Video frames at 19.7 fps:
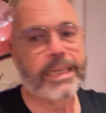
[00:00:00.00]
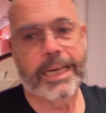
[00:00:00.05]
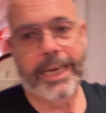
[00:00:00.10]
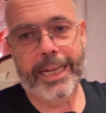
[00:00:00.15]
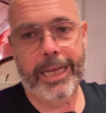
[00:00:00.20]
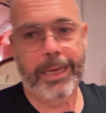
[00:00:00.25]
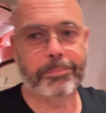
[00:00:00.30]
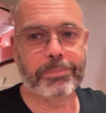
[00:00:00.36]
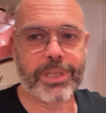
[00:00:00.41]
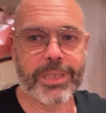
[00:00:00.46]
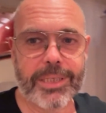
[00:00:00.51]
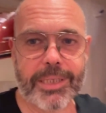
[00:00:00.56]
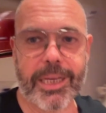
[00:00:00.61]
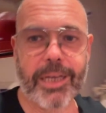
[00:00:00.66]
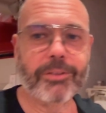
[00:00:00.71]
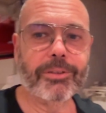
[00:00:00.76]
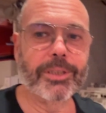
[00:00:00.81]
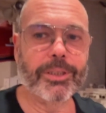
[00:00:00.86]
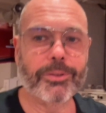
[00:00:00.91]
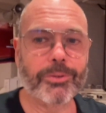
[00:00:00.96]
And I'm just
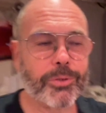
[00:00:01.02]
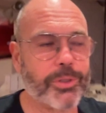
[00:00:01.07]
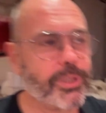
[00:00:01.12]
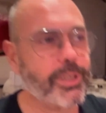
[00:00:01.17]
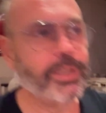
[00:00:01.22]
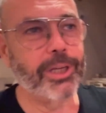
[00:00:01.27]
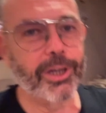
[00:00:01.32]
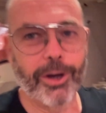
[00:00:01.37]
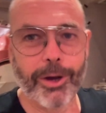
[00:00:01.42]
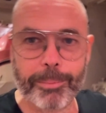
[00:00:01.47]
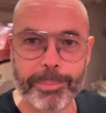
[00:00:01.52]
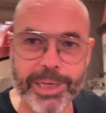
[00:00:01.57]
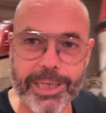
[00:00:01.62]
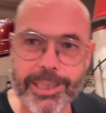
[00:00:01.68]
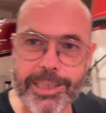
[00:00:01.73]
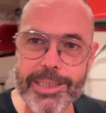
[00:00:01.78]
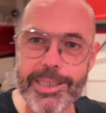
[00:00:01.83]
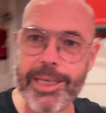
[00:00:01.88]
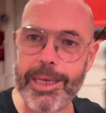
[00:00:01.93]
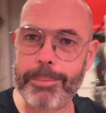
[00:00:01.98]
counting to see how
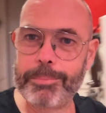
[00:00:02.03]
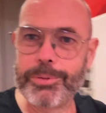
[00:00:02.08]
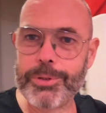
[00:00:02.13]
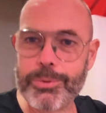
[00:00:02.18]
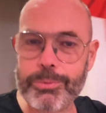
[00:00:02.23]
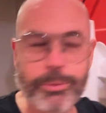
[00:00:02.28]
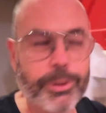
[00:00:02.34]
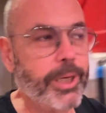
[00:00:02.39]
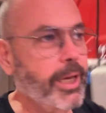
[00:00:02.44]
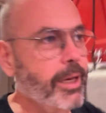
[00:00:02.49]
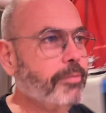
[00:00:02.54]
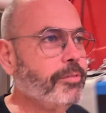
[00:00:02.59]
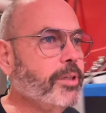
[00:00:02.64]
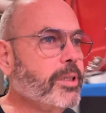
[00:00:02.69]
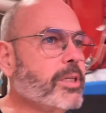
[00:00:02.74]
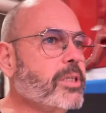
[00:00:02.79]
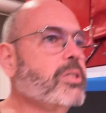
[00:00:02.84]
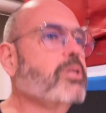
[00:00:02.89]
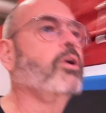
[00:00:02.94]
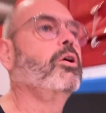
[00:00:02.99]
many steps we have
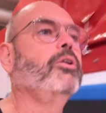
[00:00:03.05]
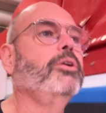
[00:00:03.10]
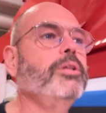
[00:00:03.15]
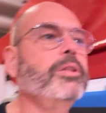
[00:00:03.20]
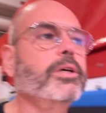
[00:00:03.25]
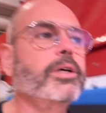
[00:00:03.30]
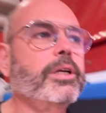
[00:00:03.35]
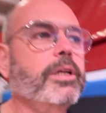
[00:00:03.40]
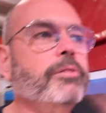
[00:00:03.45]
in this corridor.